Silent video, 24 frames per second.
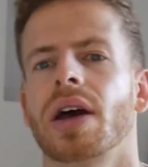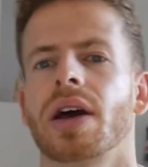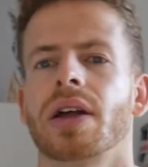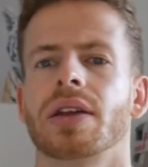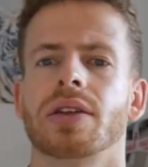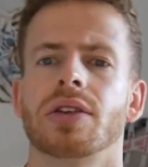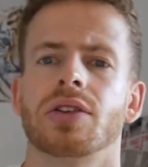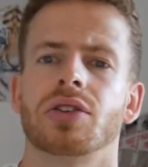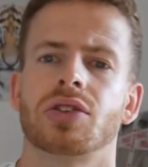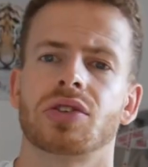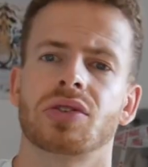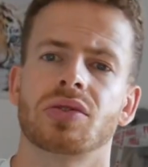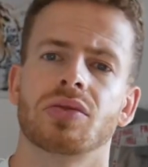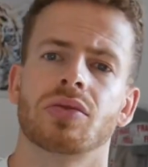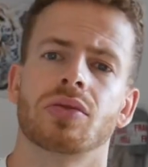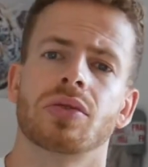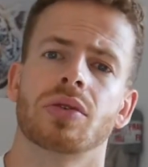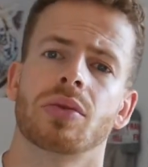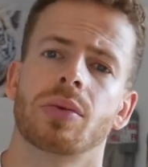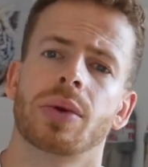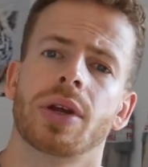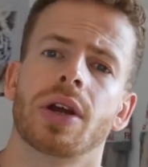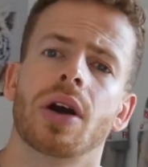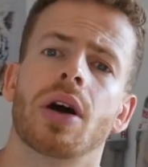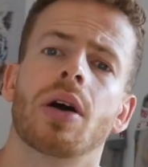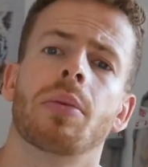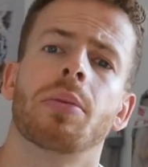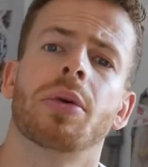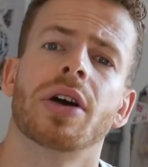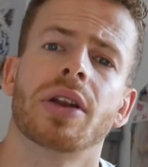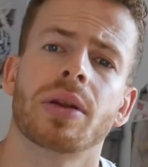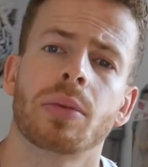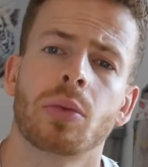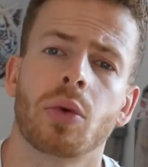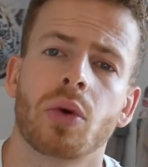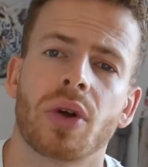and ensure that we are
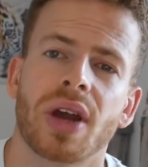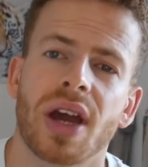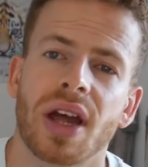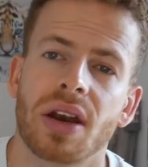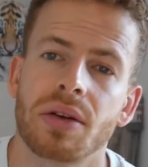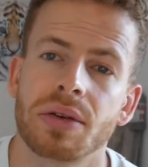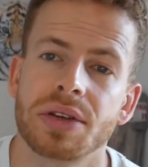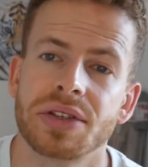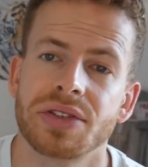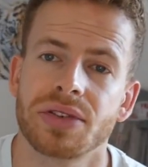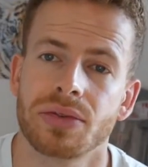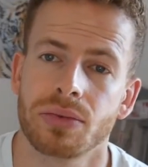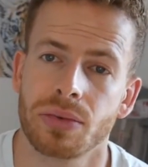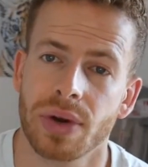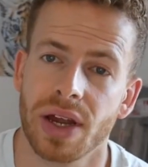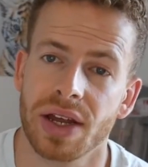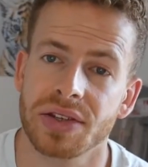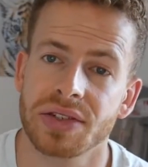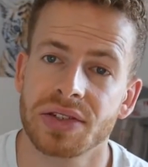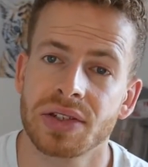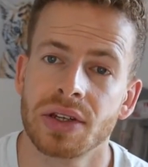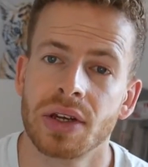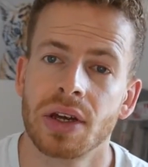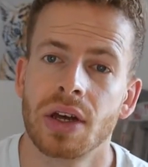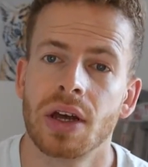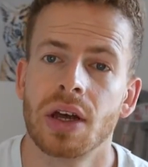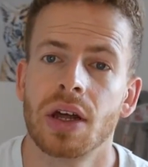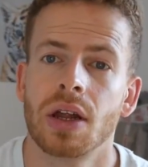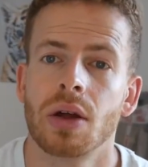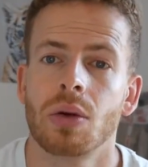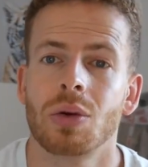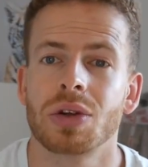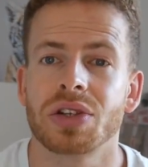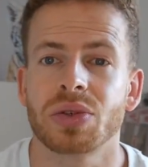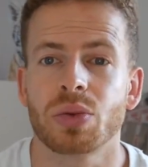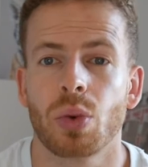burning more calories at rest?
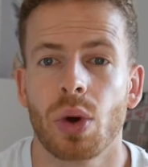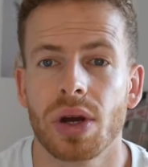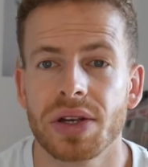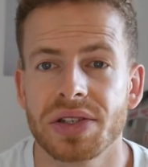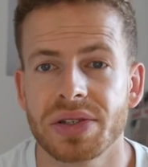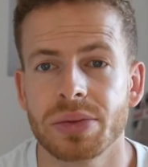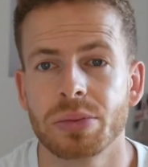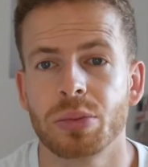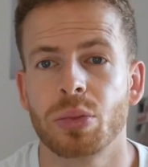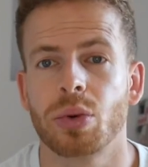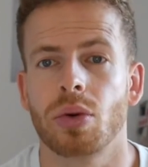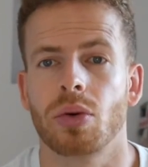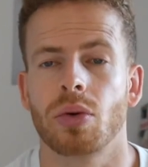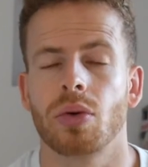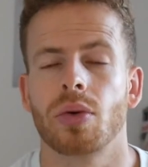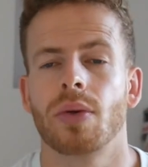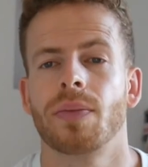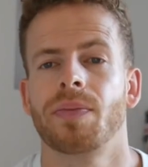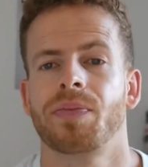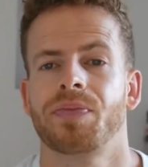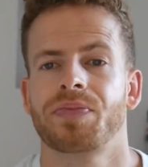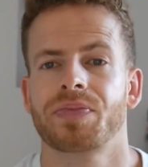Well, it's quite simple.